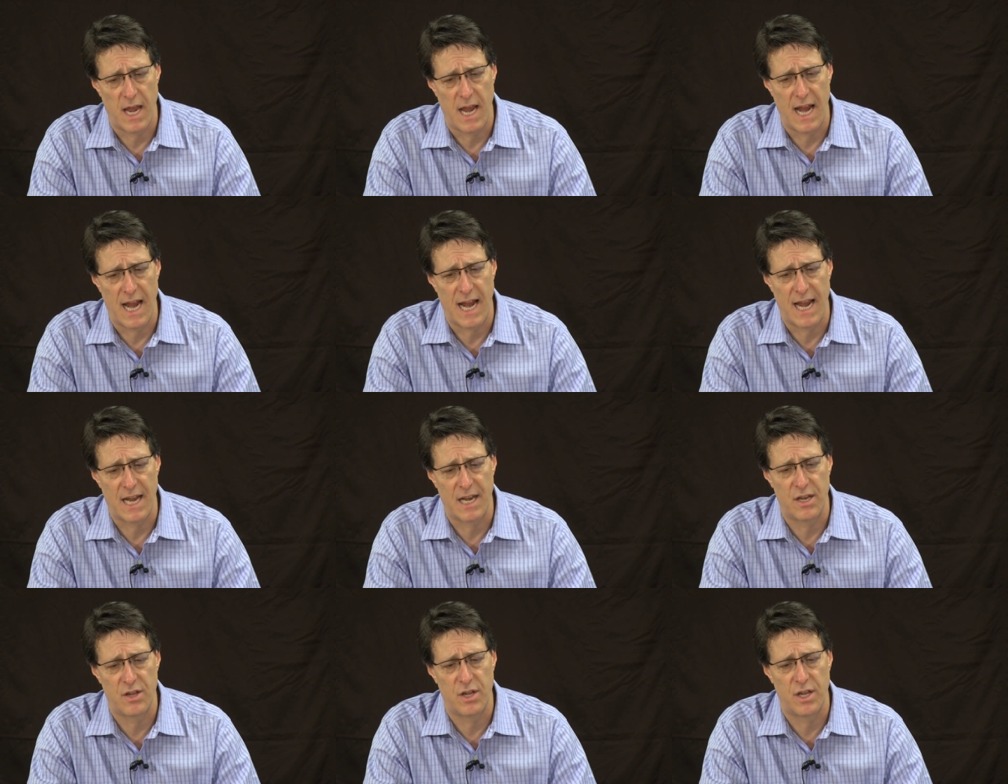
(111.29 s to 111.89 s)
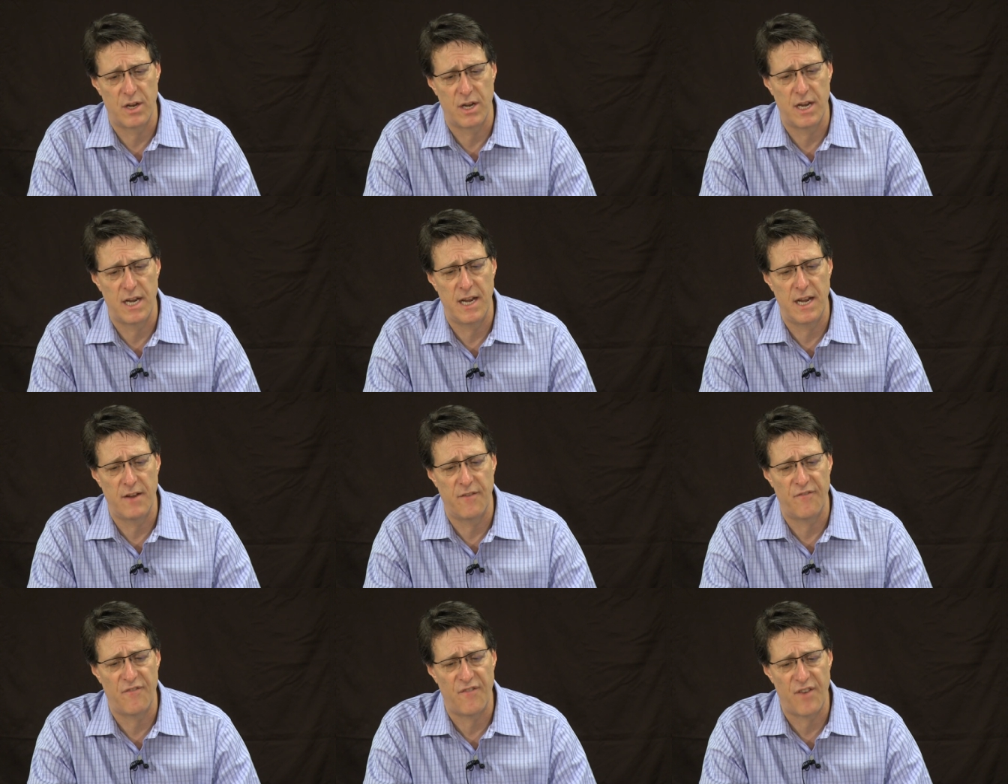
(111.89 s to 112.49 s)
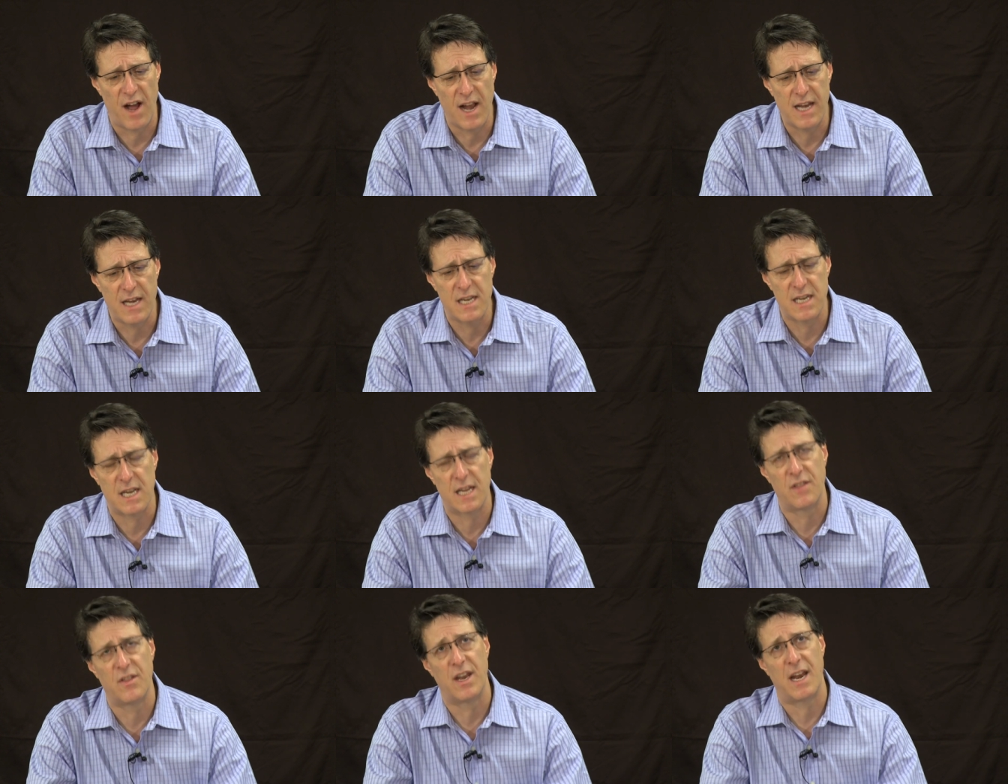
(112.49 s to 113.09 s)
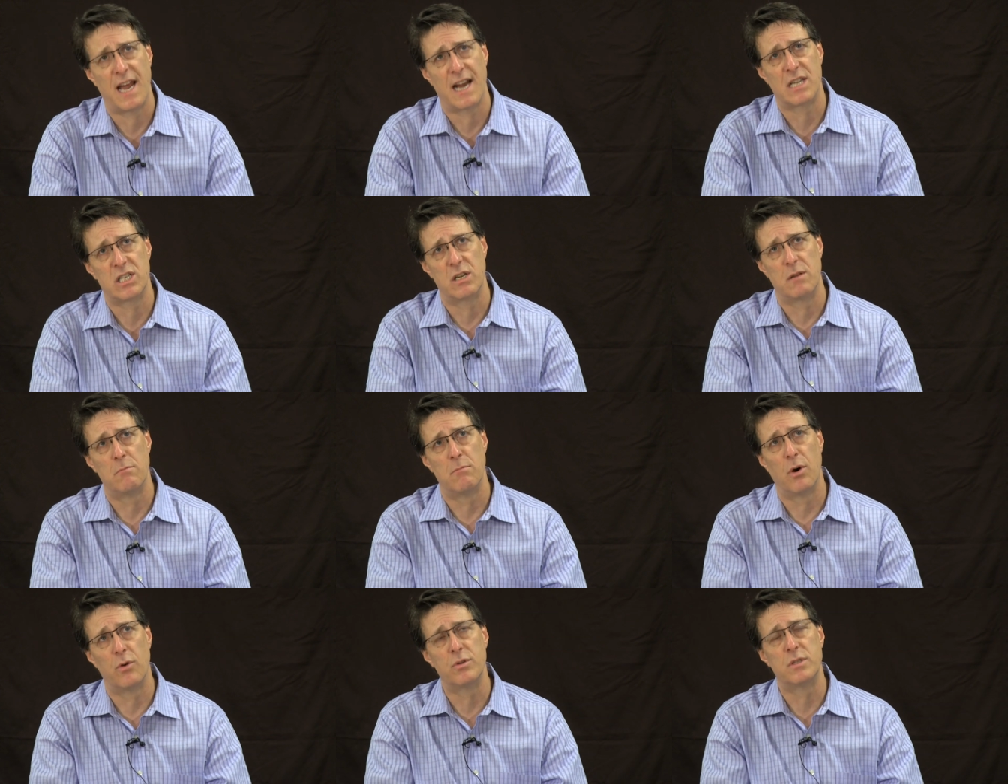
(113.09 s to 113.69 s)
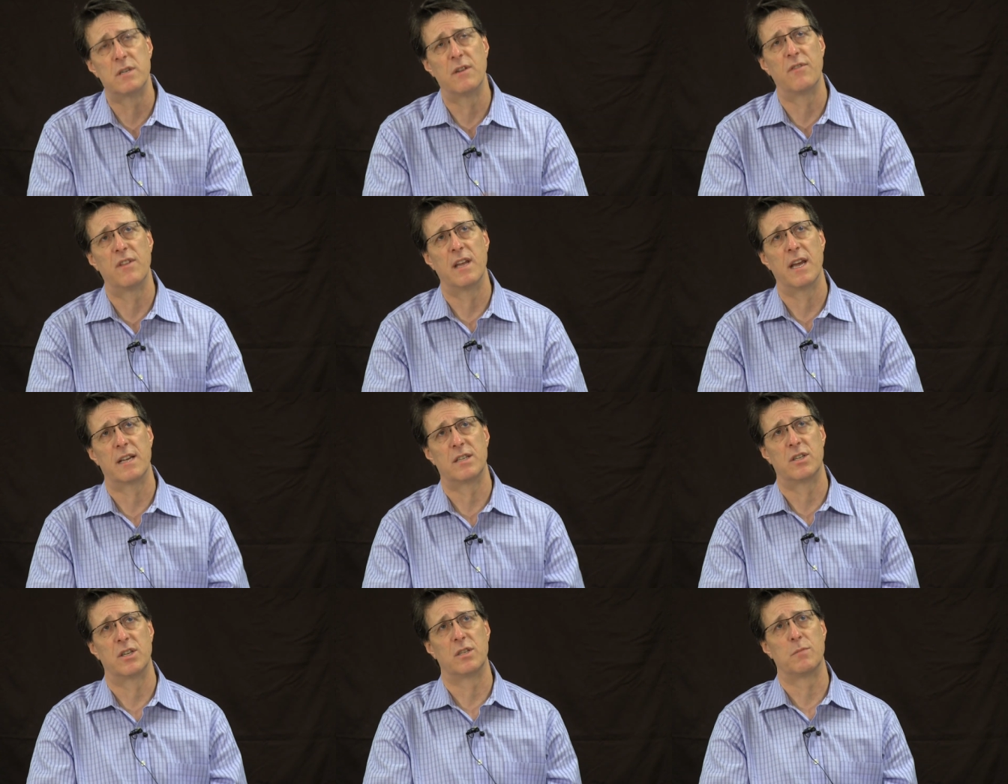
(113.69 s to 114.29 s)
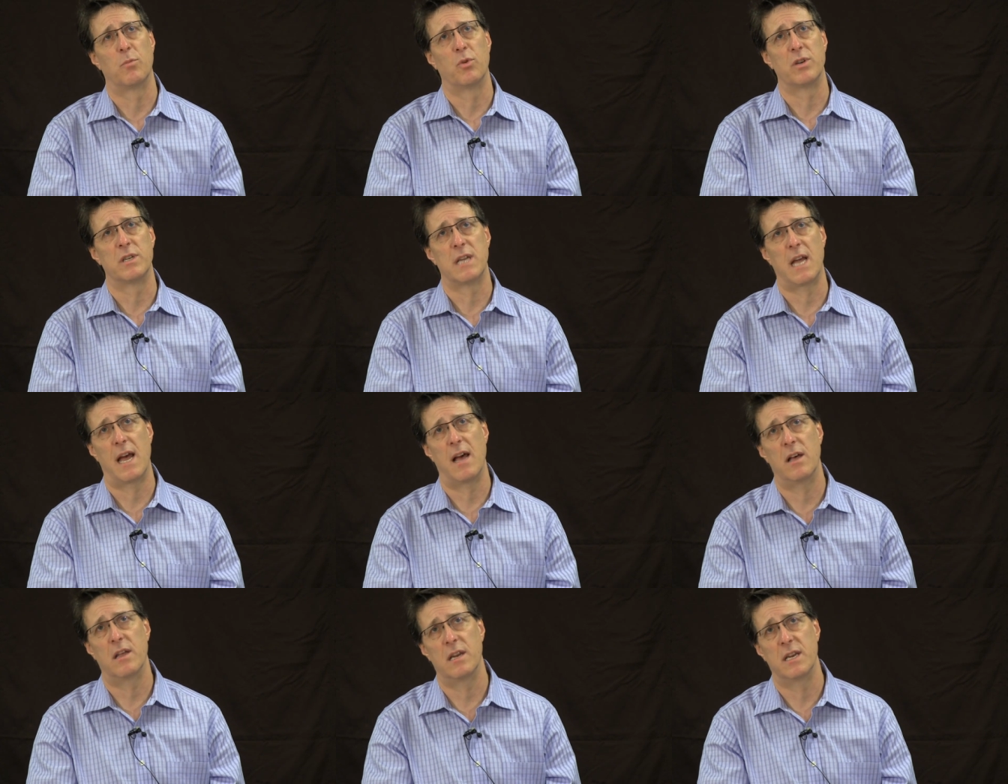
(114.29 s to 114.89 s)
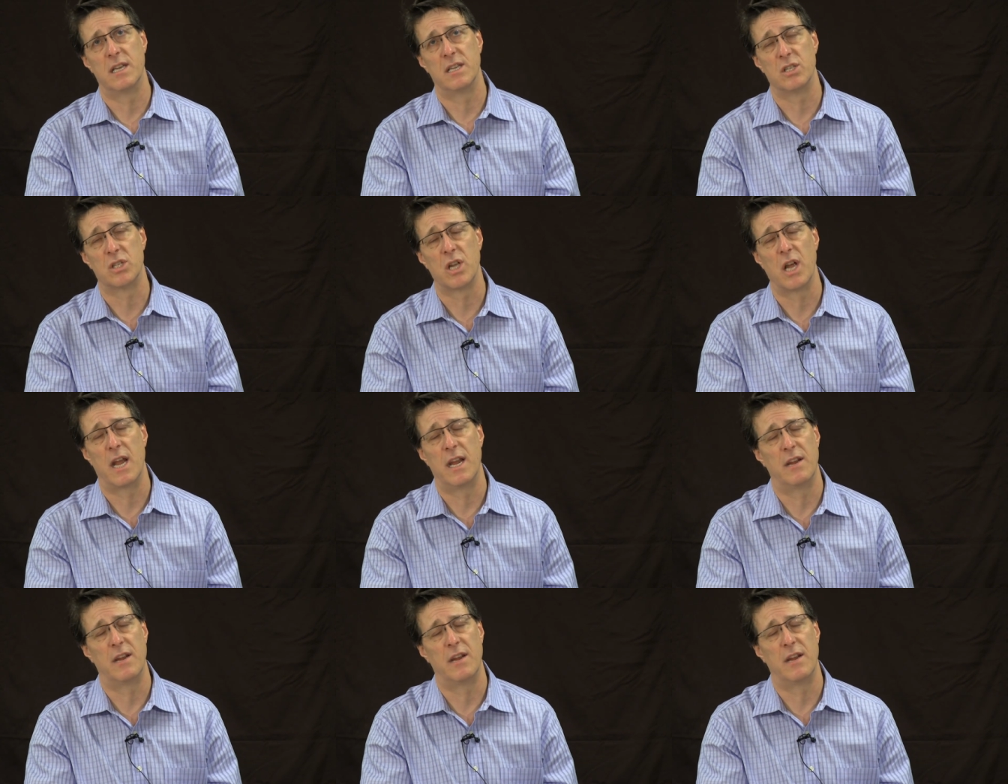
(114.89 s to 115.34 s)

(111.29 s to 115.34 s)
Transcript: and the finding that actually most of the excess mortality is